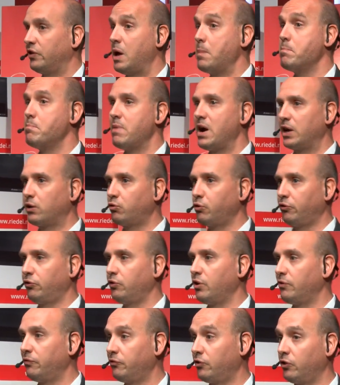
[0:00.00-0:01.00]
that
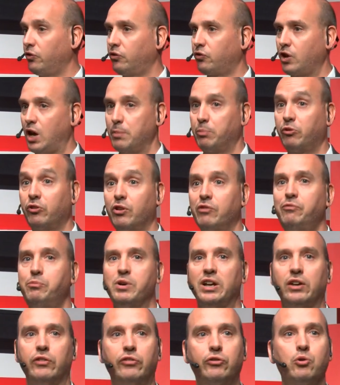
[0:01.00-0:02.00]
Microsoft Skype
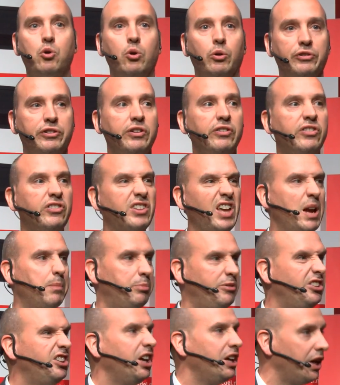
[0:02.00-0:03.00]
software, is called
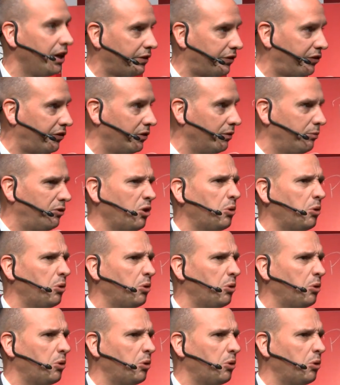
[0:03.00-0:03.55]
Skype TX.